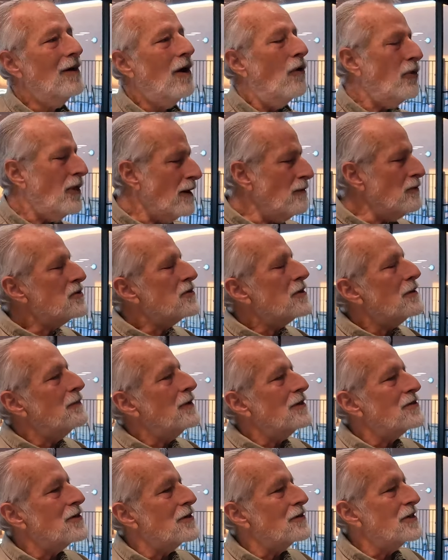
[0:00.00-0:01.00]
Well, so. that was
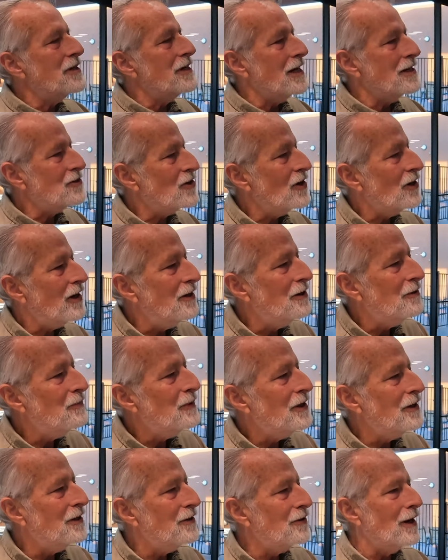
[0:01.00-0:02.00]
something else I was going to ask. Sorry, I didn't
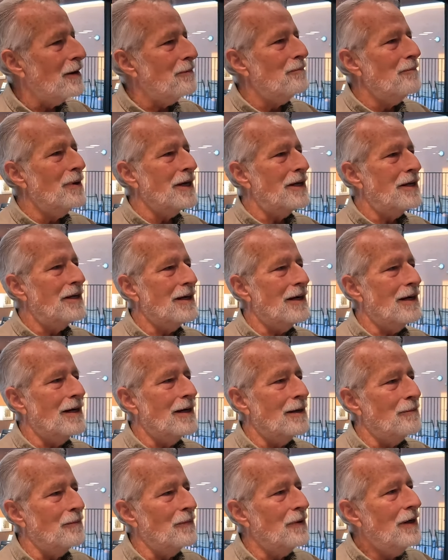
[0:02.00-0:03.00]
mean to interrupt. But
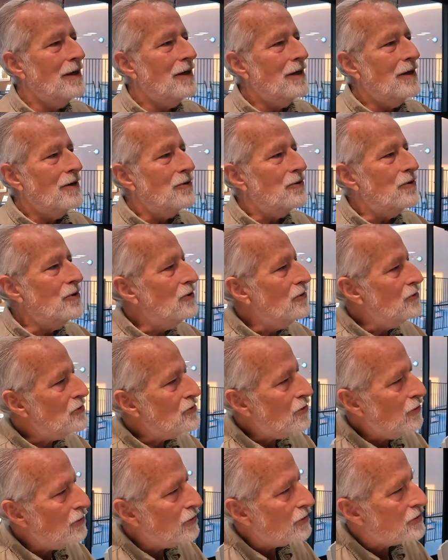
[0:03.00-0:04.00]
um, do you do
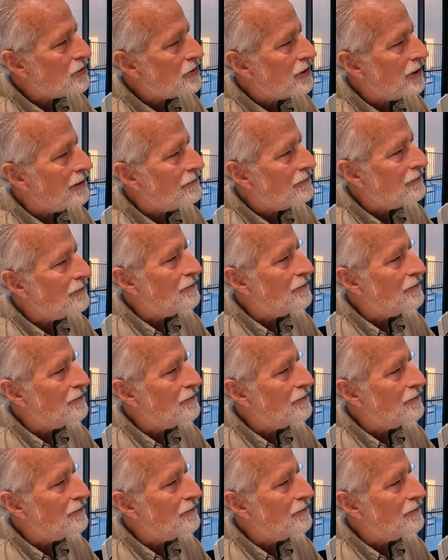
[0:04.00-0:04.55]
solar stuff?